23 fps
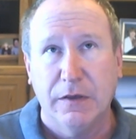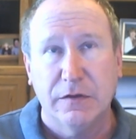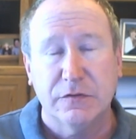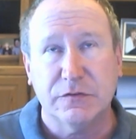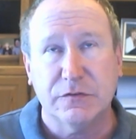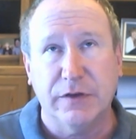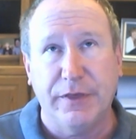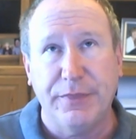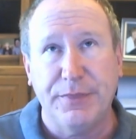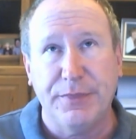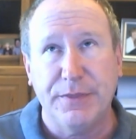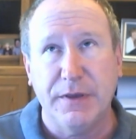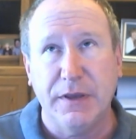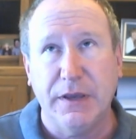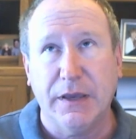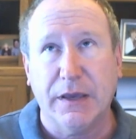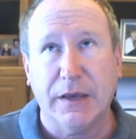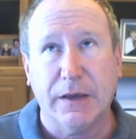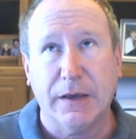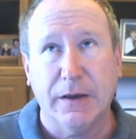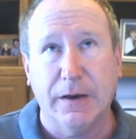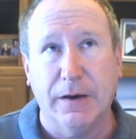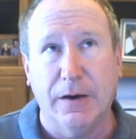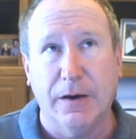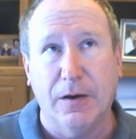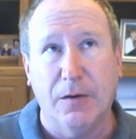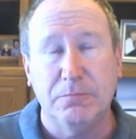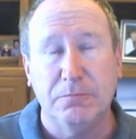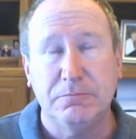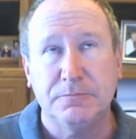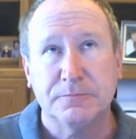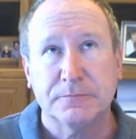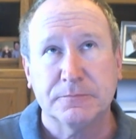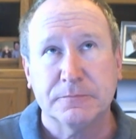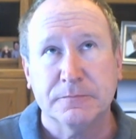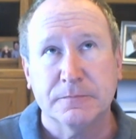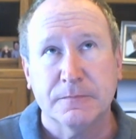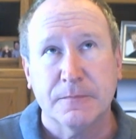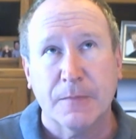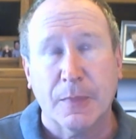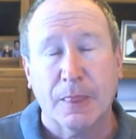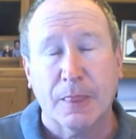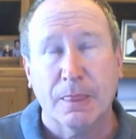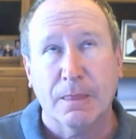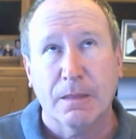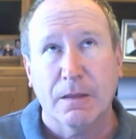So I think
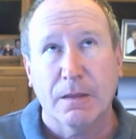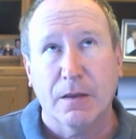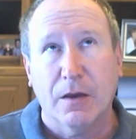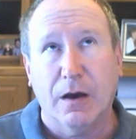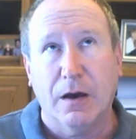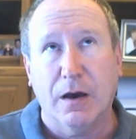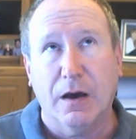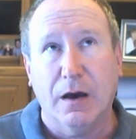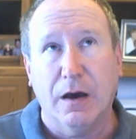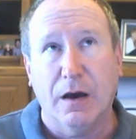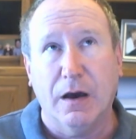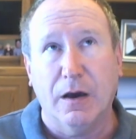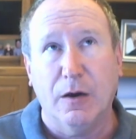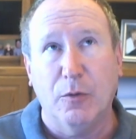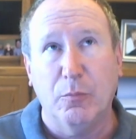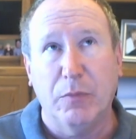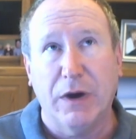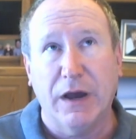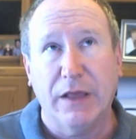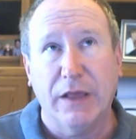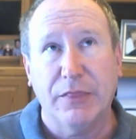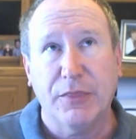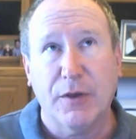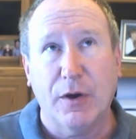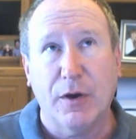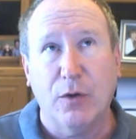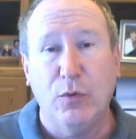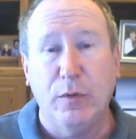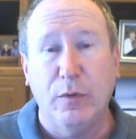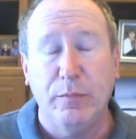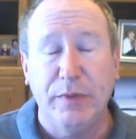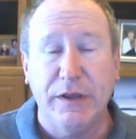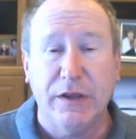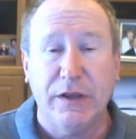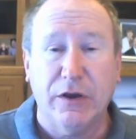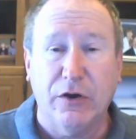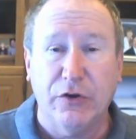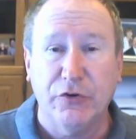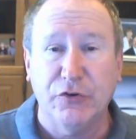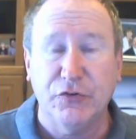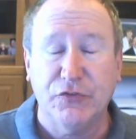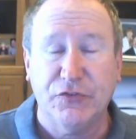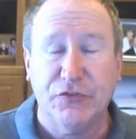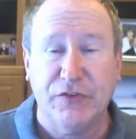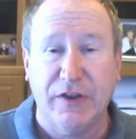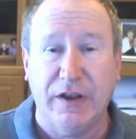my thought would be
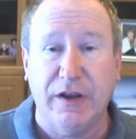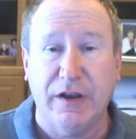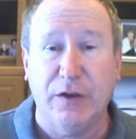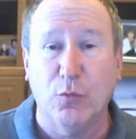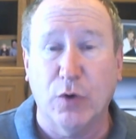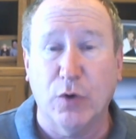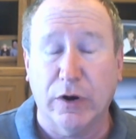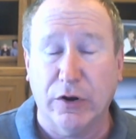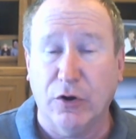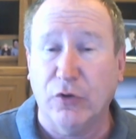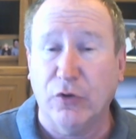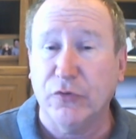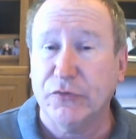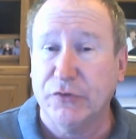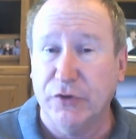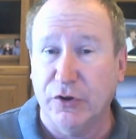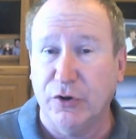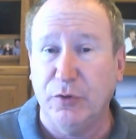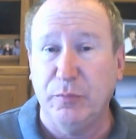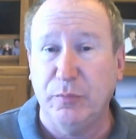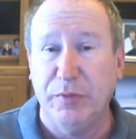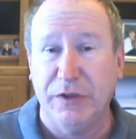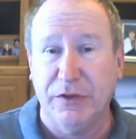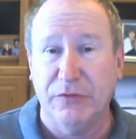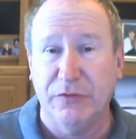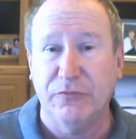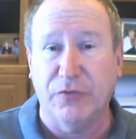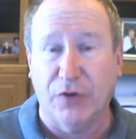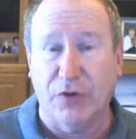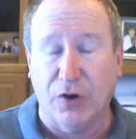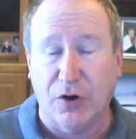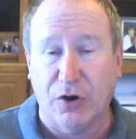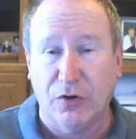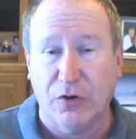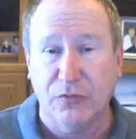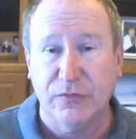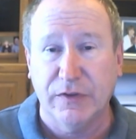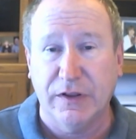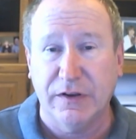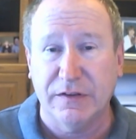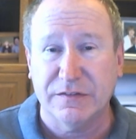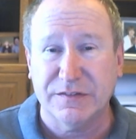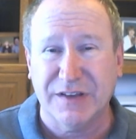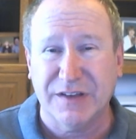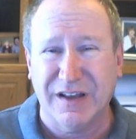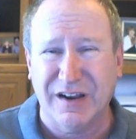understanding what all is going to be involved.
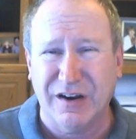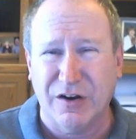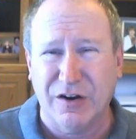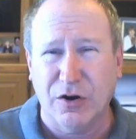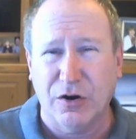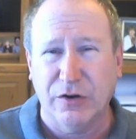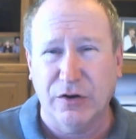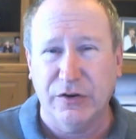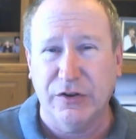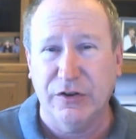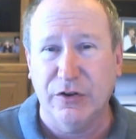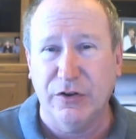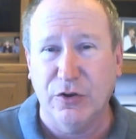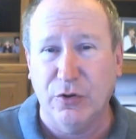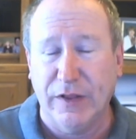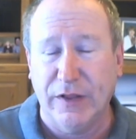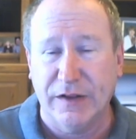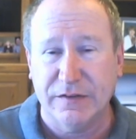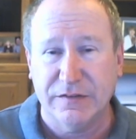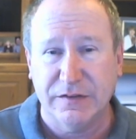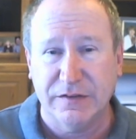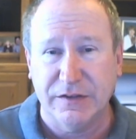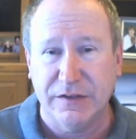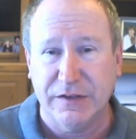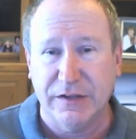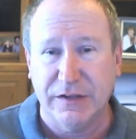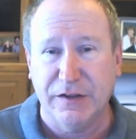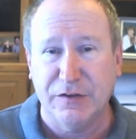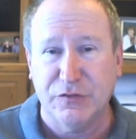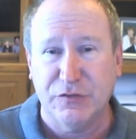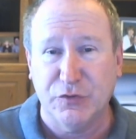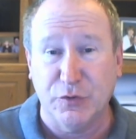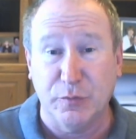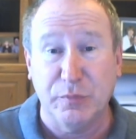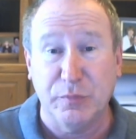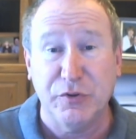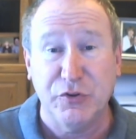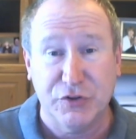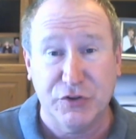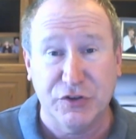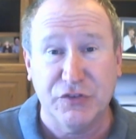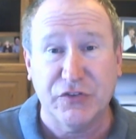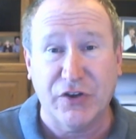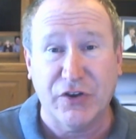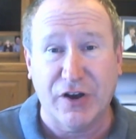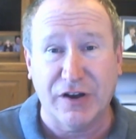And it's kind of hard to know that till you get into it. But
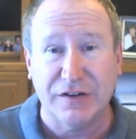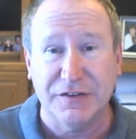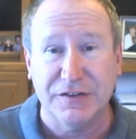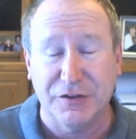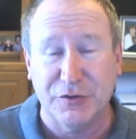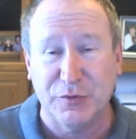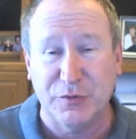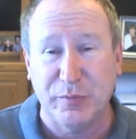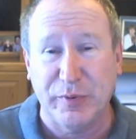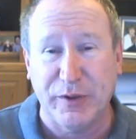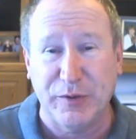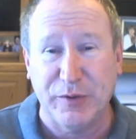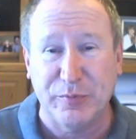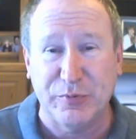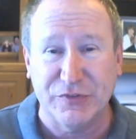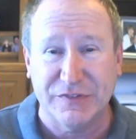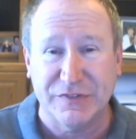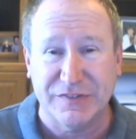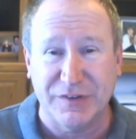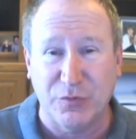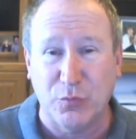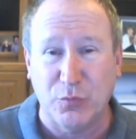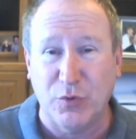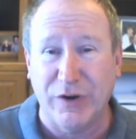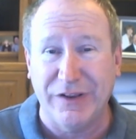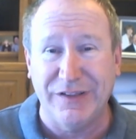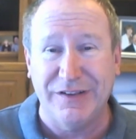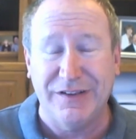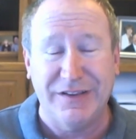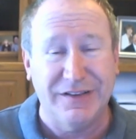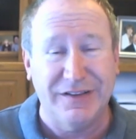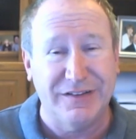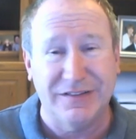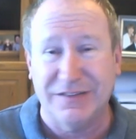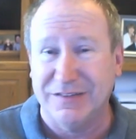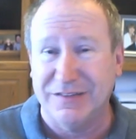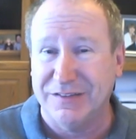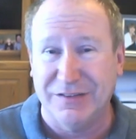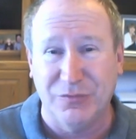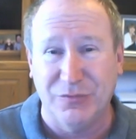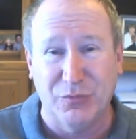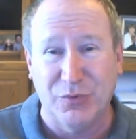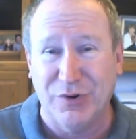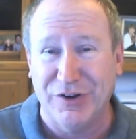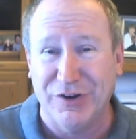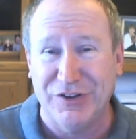you can talk to other people and say, what
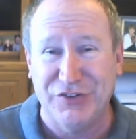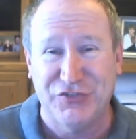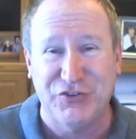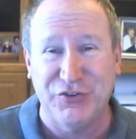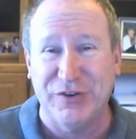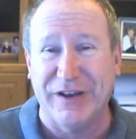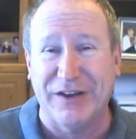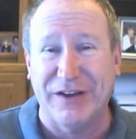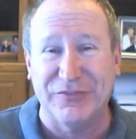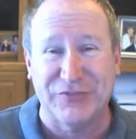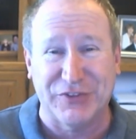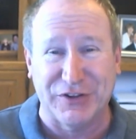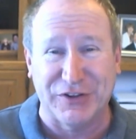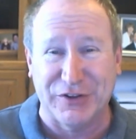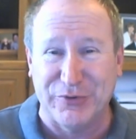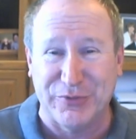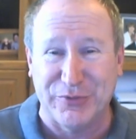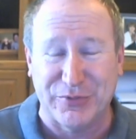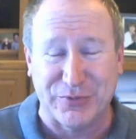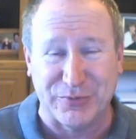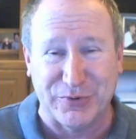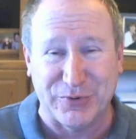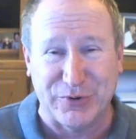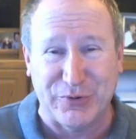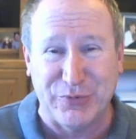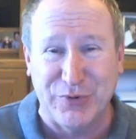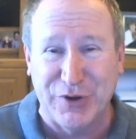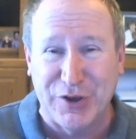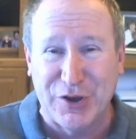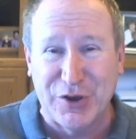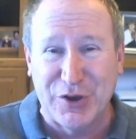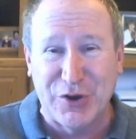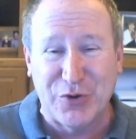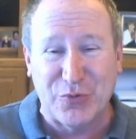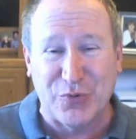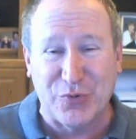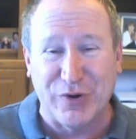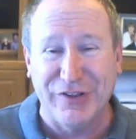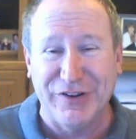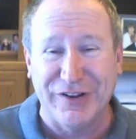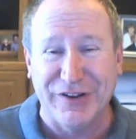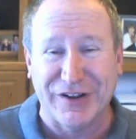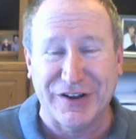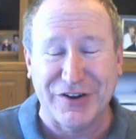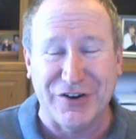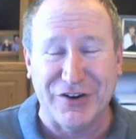did you have to go through? What
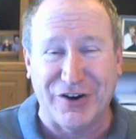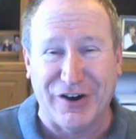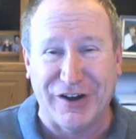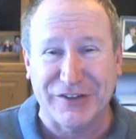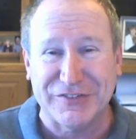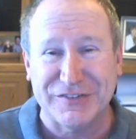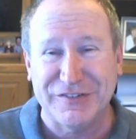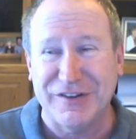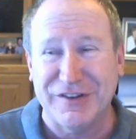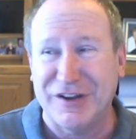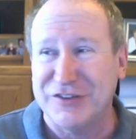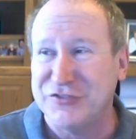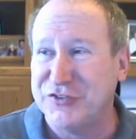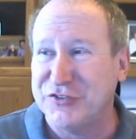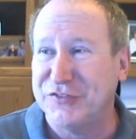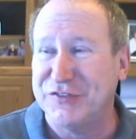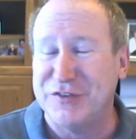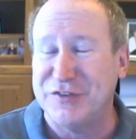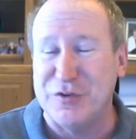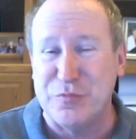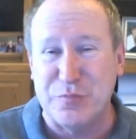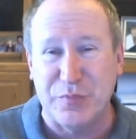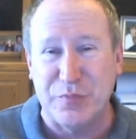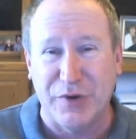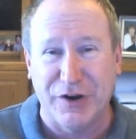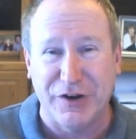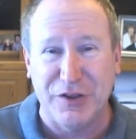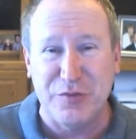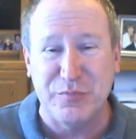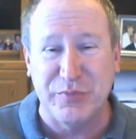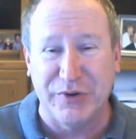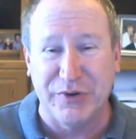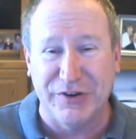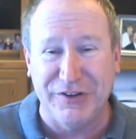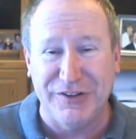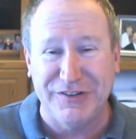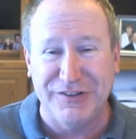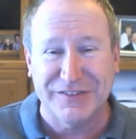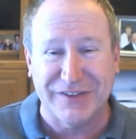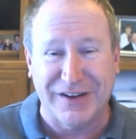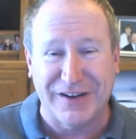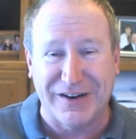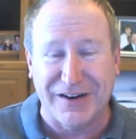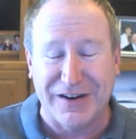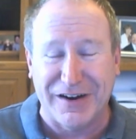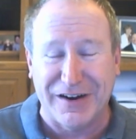did it cost? Not just in money, but in
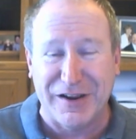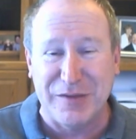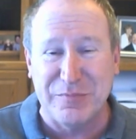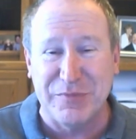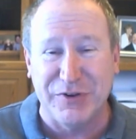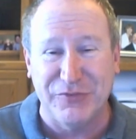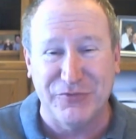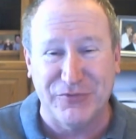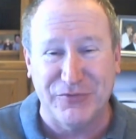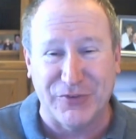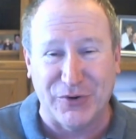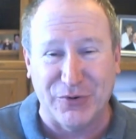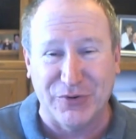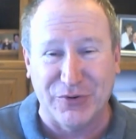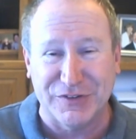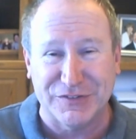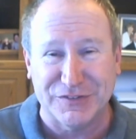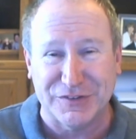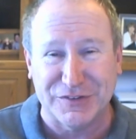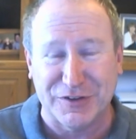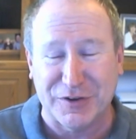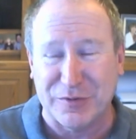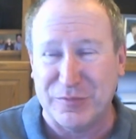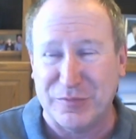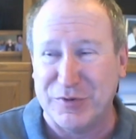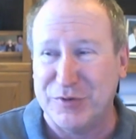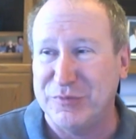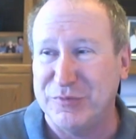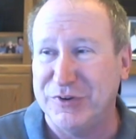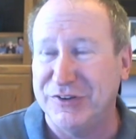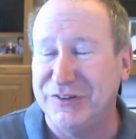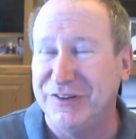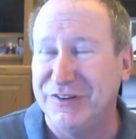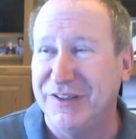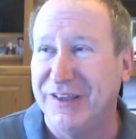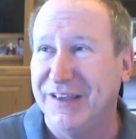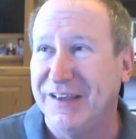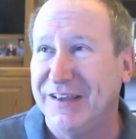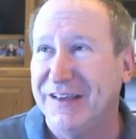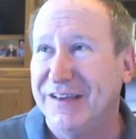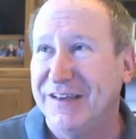time and focus and commitment.